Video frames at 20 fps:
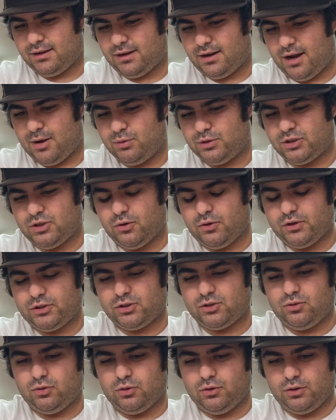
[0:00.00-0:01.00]
was going to
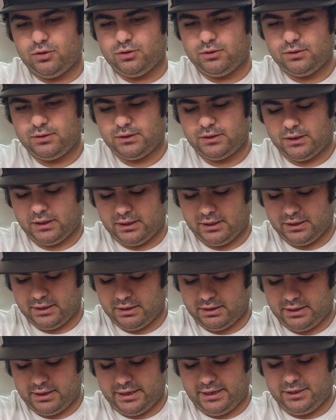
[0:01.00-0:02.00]
school
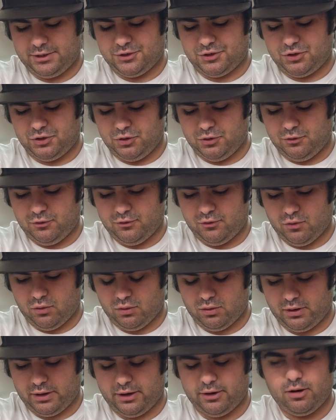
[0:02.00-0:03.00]
at ASU
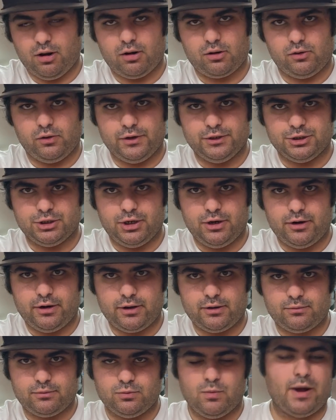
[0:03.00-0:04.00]
for aeronautical
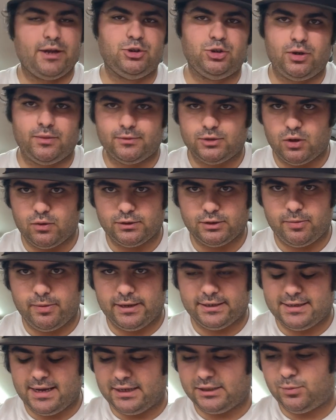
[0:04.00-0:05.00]
engineering. My dream was always to be
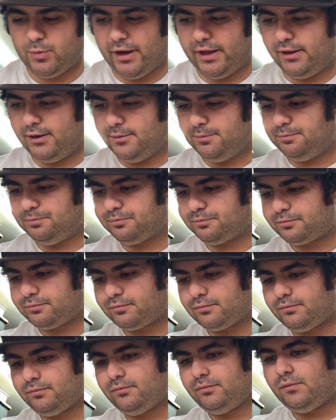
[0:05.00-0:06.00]
a test pilot.
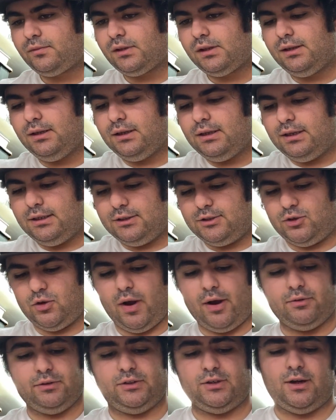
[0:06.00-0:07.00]
So
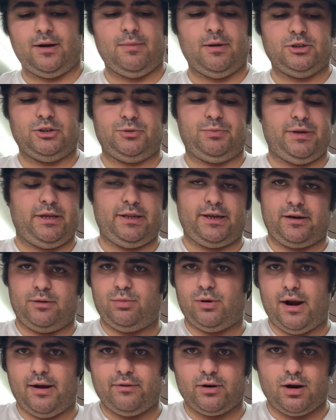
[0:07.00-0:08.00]
I always thought about just being like a
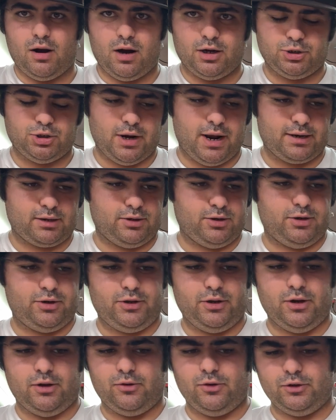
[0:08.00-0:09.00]
private contractor.
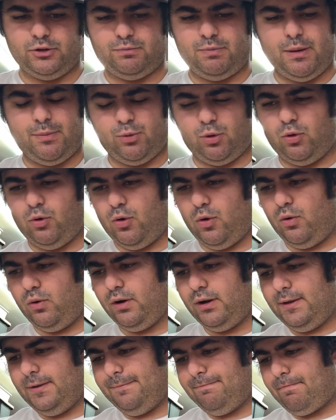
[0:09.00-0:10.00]
There's people
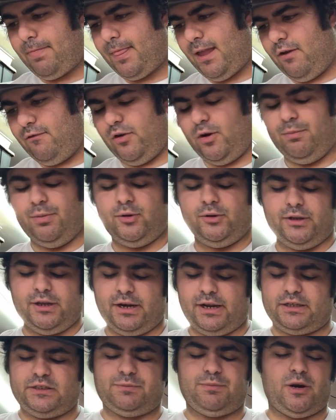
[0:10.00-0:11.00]
who, if you're building
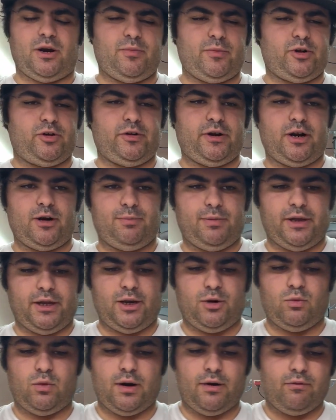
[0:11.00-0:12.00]
an experimental
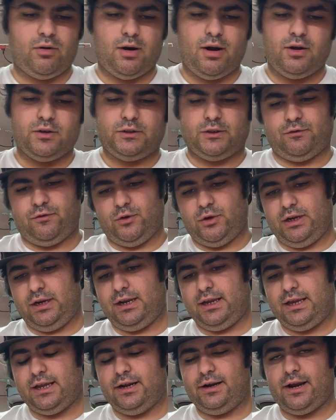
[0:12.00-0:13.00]
airplane or whatever else, if you need
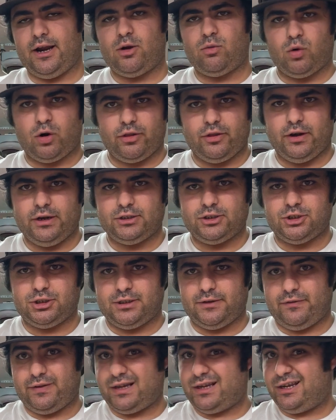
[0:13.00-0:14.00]
to get an airworthiness
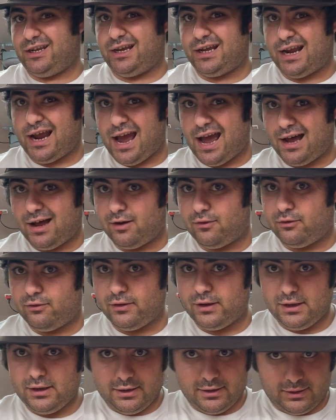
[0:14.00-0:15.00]
certificate, you got to have
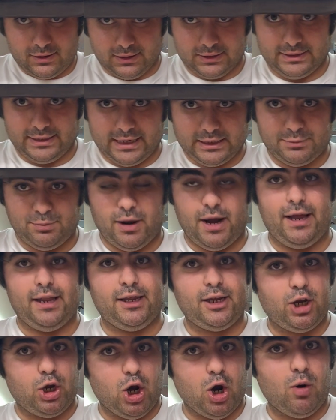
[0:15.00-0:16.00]
a test
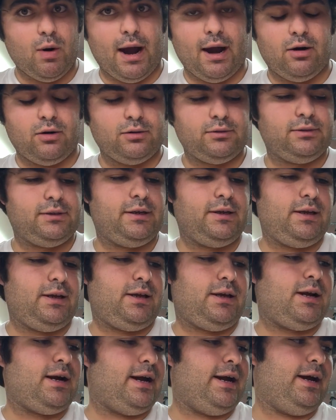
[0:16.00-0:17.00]
pilot go out
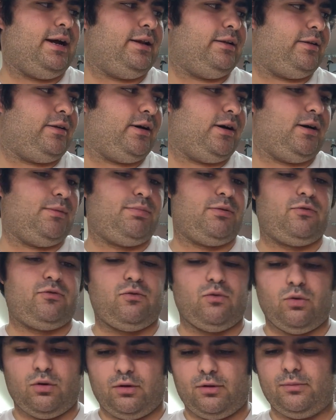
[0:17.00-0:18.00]
and
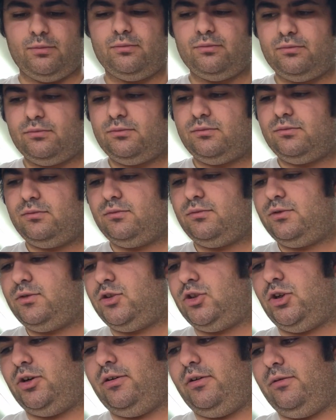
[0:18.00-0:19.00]
perform
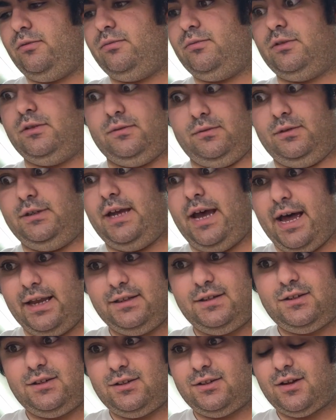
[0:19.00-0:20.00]
certain
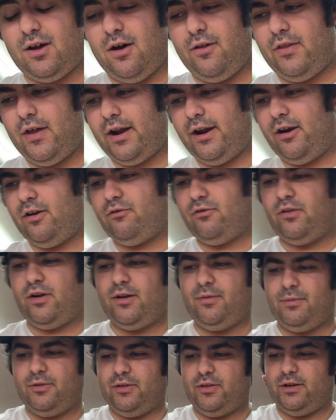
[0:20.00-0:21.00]
tests on that
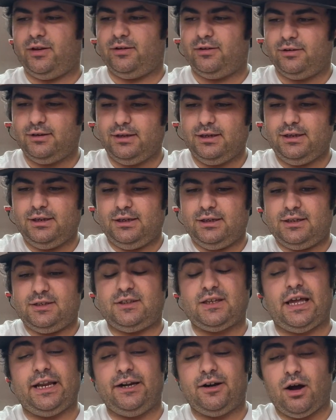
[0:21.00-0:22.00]
airframe and then
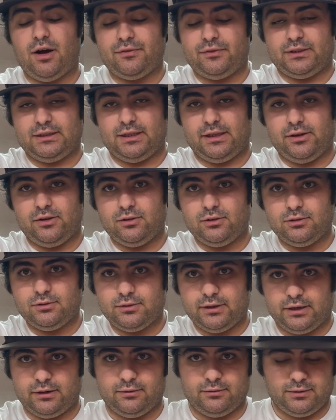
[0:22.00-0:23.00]
sign it off as legal
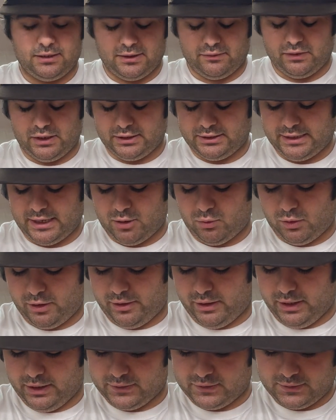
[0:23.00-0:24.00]
and give it its
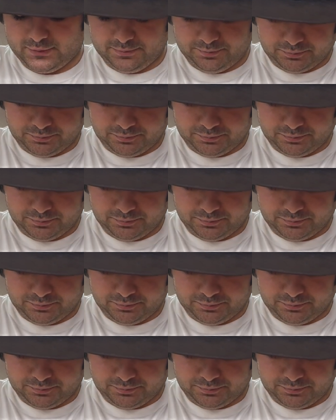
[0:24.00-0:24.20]
airworthiness.